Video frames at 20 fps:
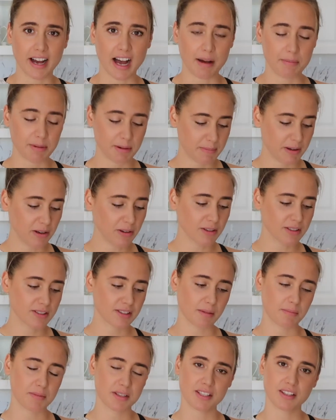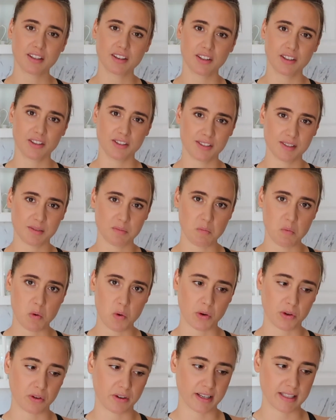almond milk, so I'm just going to use some
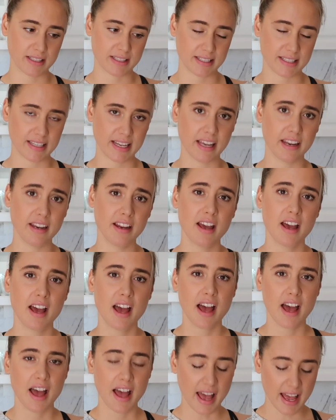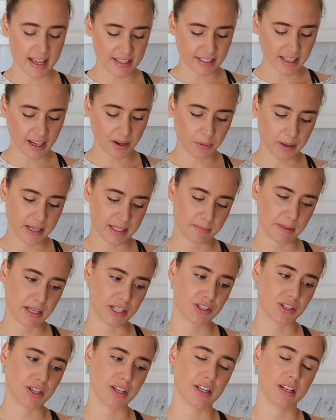water instead. As I always
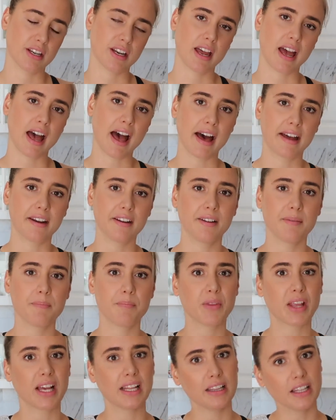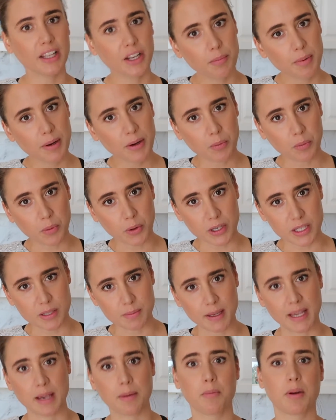mention, add a little bit of water to
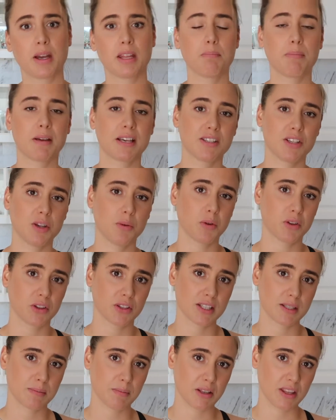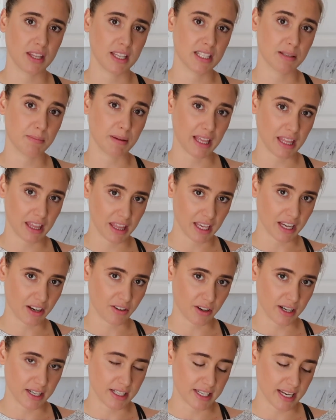begin with, because you want the smoothie to be
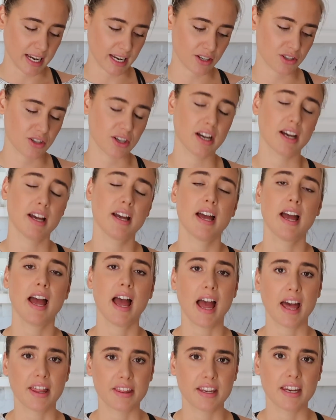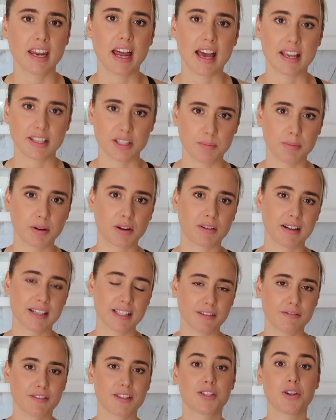thicker in texture, and then as you
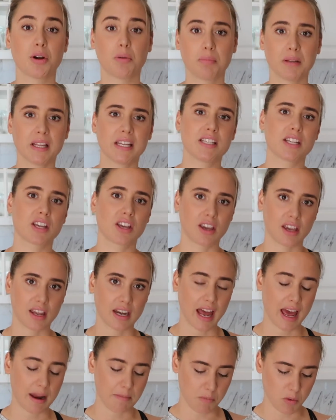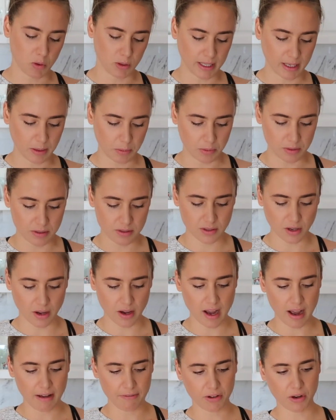progress, if it's not blending, you can add more liquid.
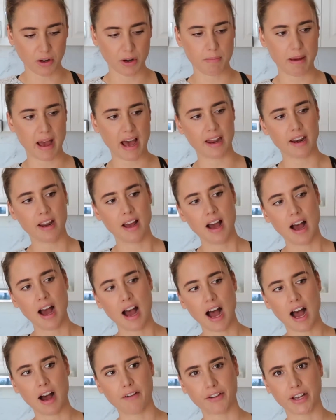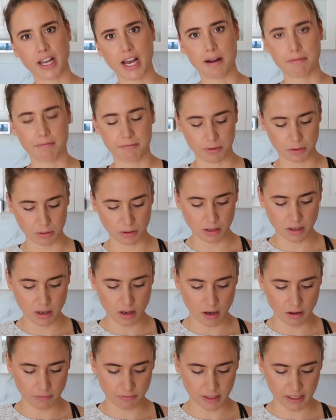So I've got about half a cup full
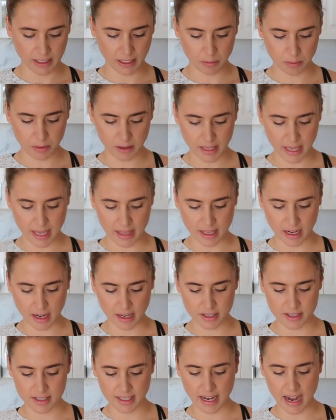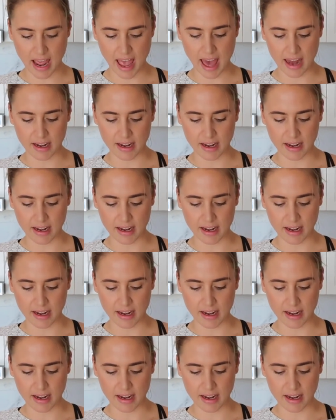of liquid there that I'm just going to